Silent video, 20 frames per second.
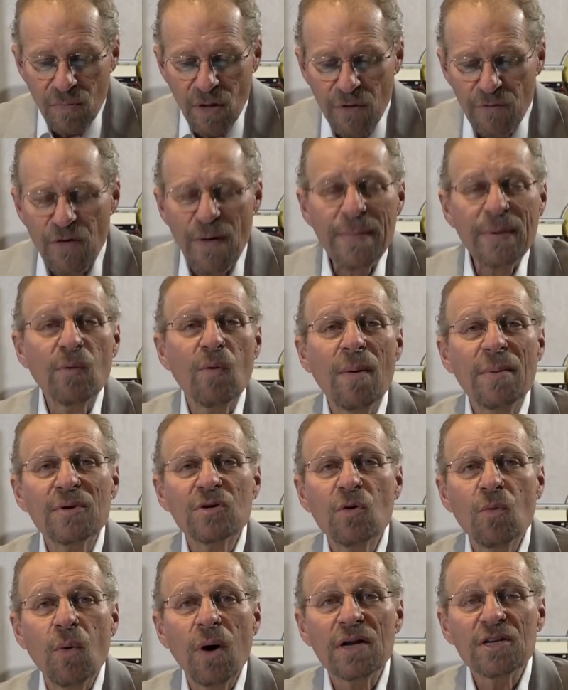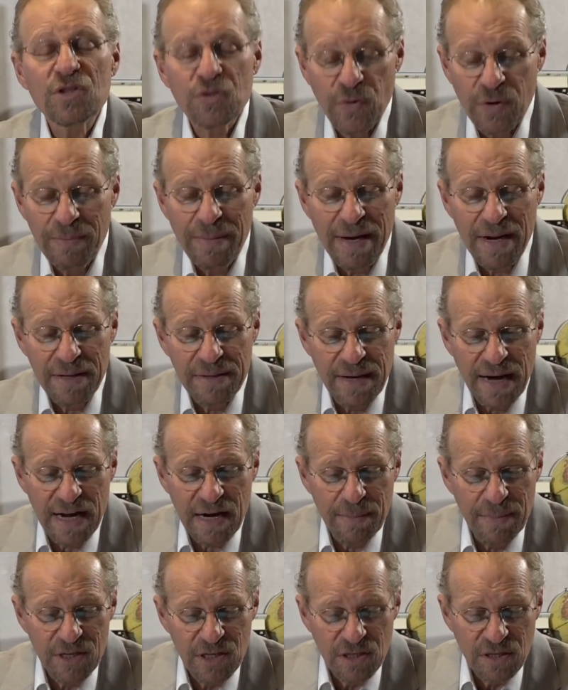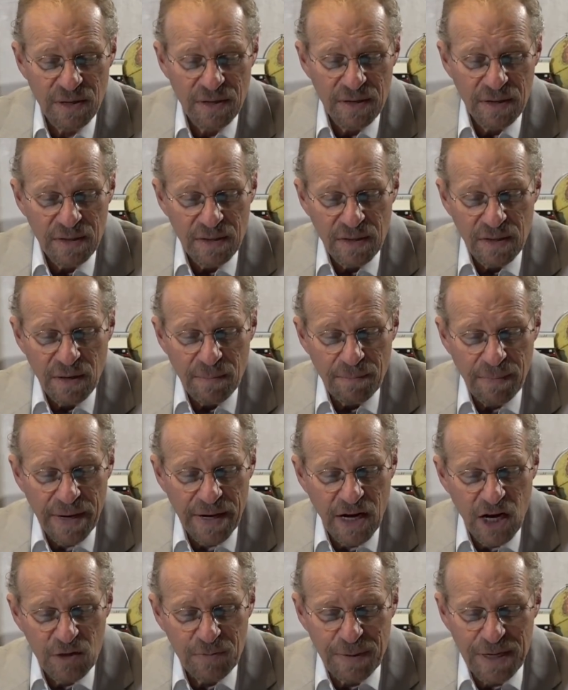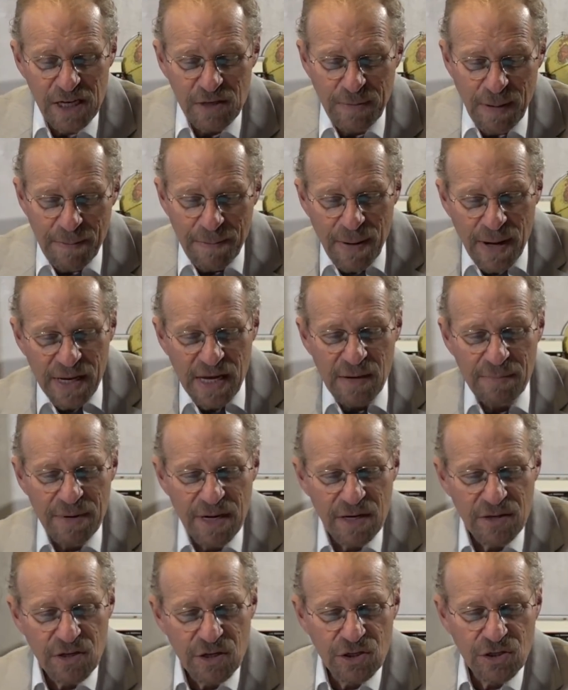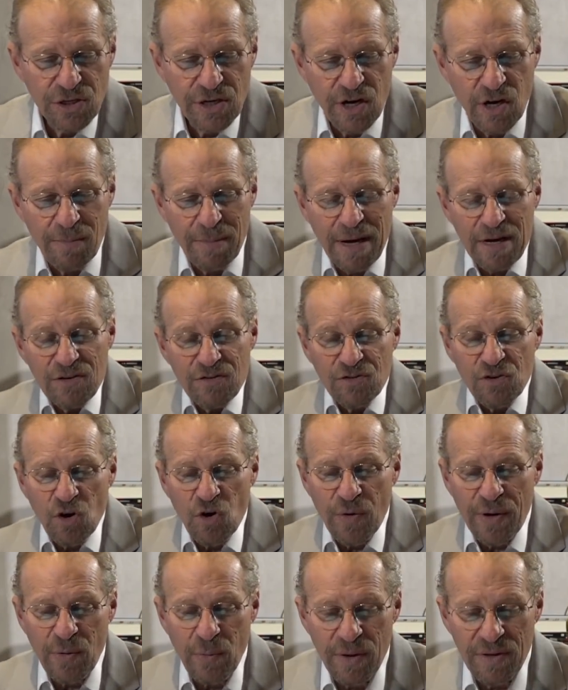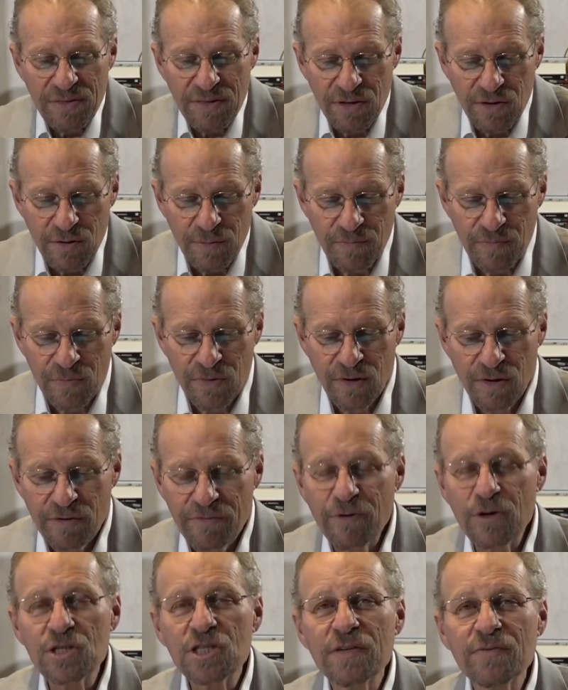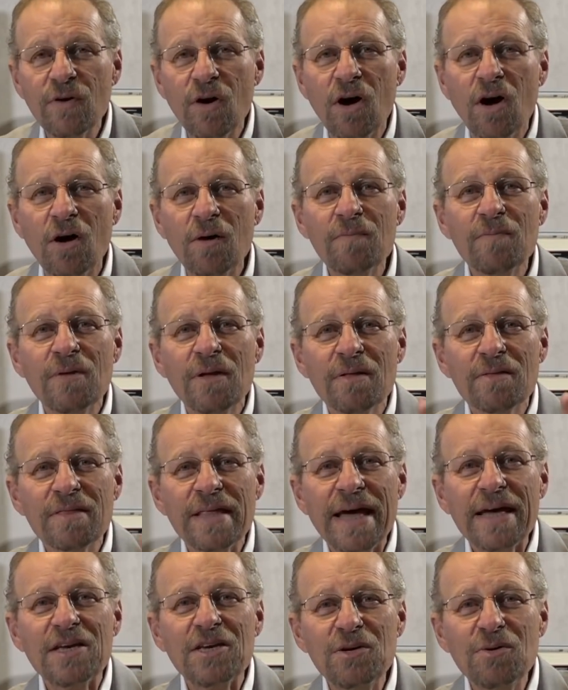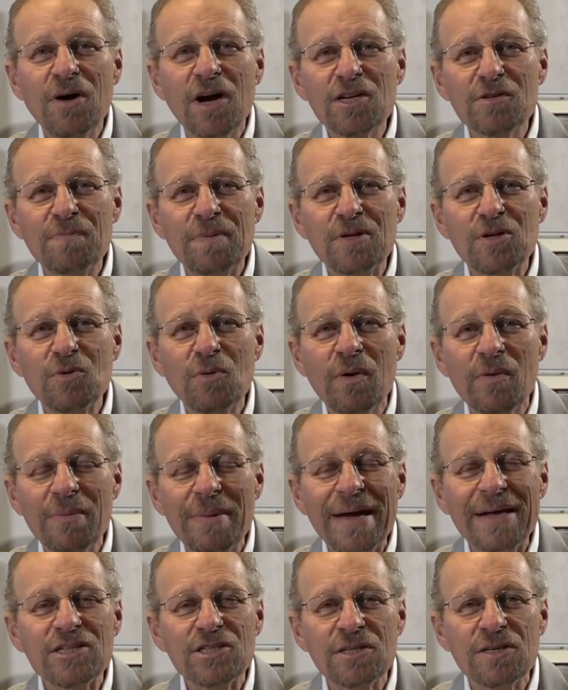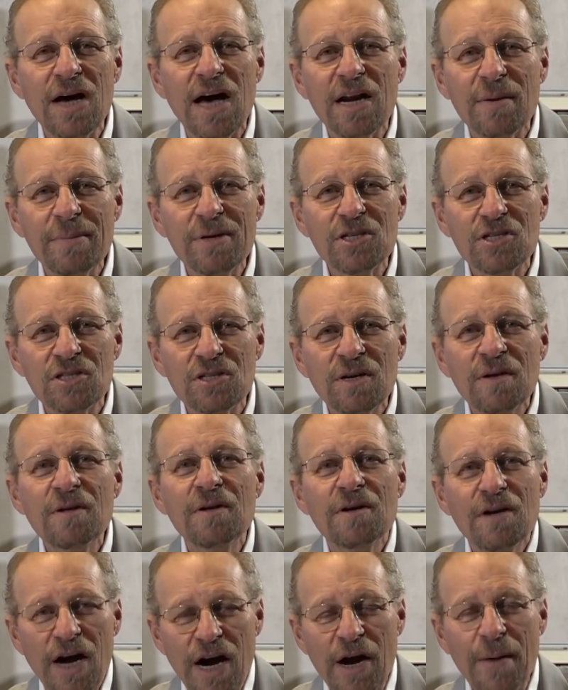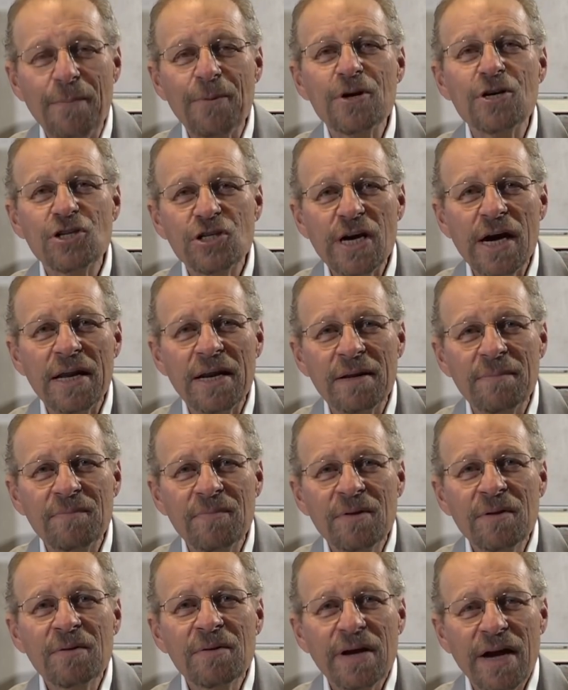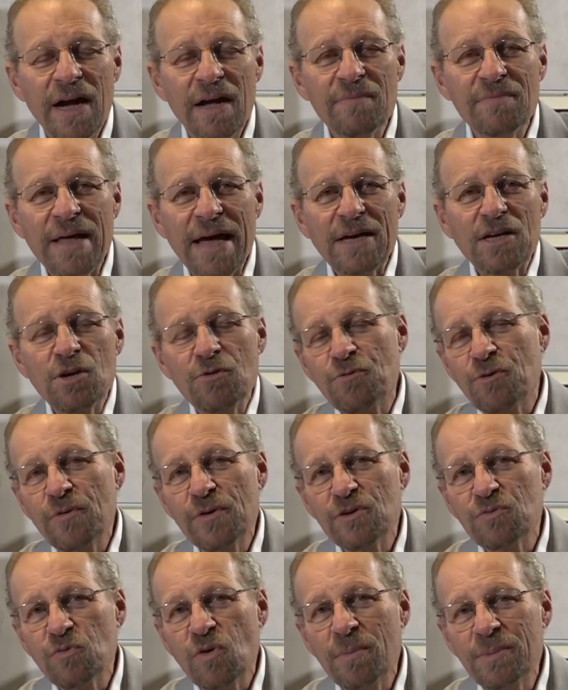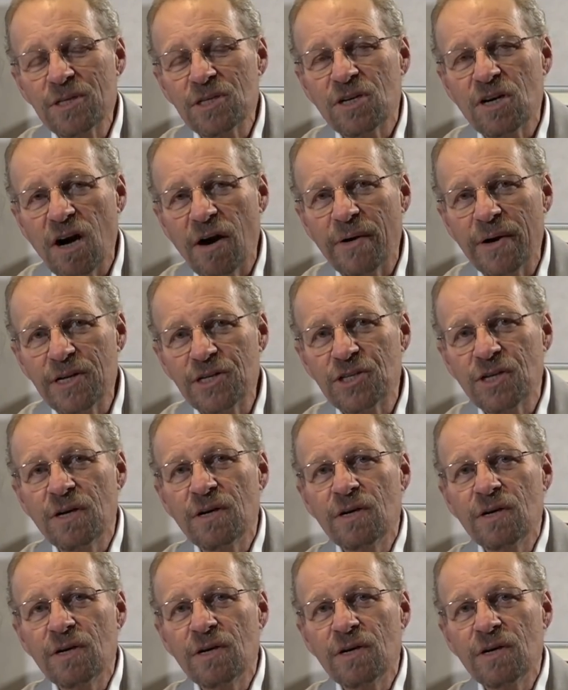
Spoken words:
from a woman who wants to remain anonymous. My husband has been bugging me to share my story with you. First of all, thank you, husband, who remains anonymous. I appreciate it. And thank you for this woman's courage